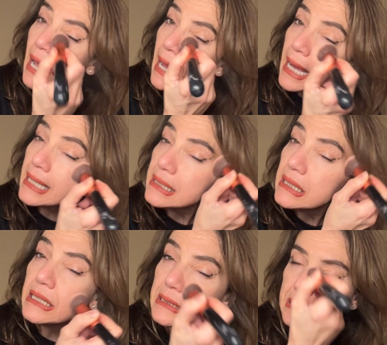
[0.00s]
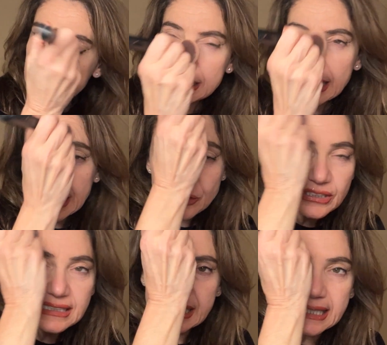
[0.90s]
And she kind of
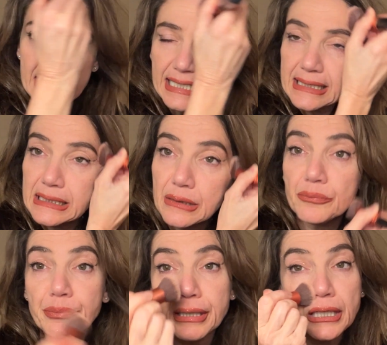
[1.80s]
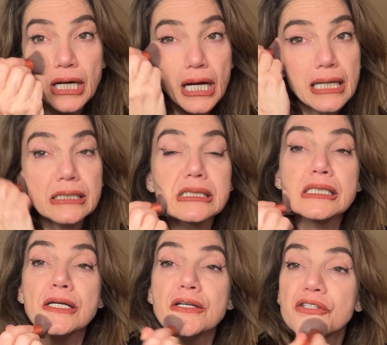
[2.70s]
just did it because
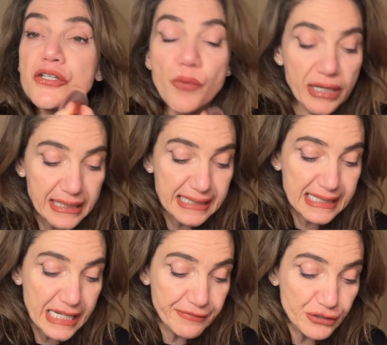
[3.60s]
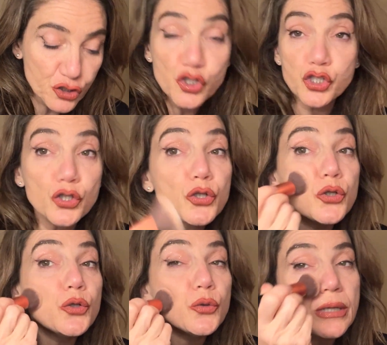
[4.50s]
she wanted to see if it's
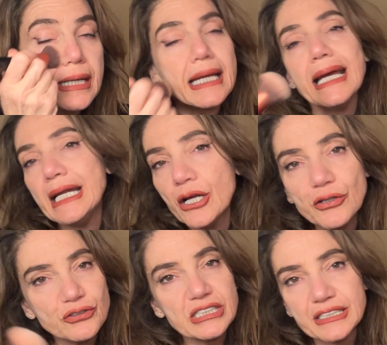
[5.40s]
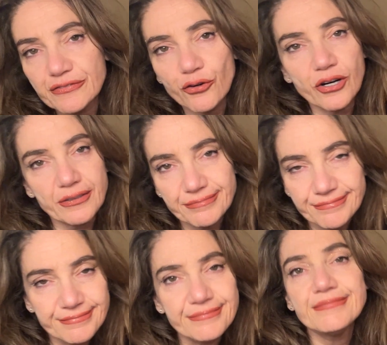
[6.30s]
true and you know, just for
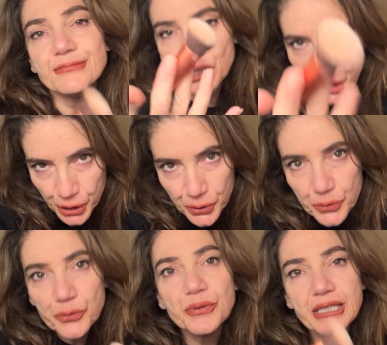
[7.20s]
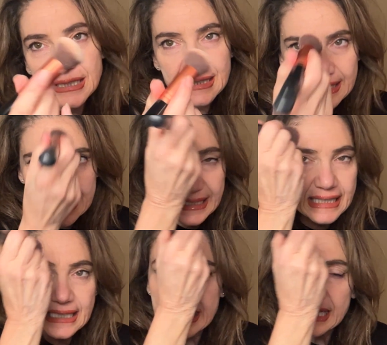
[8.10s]
you to
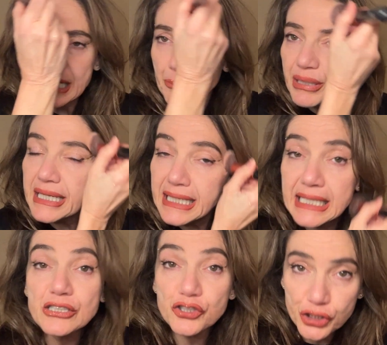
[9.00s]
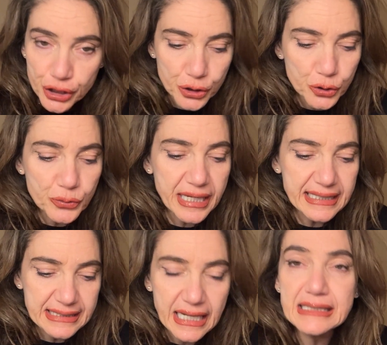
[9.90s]
see. But it is true,
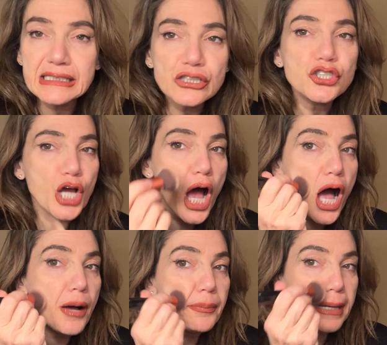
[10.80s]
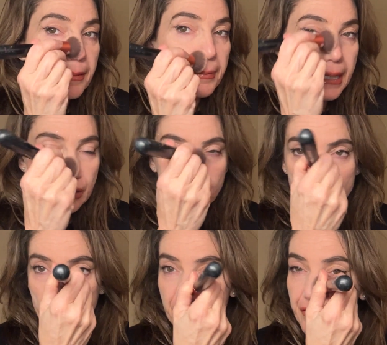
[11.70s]
it does the job. It makes
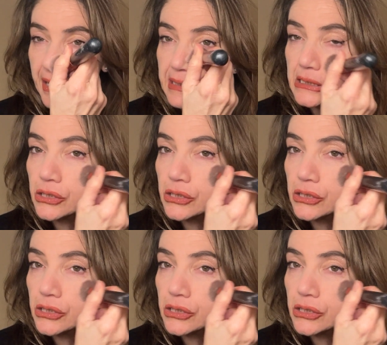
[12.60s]
your face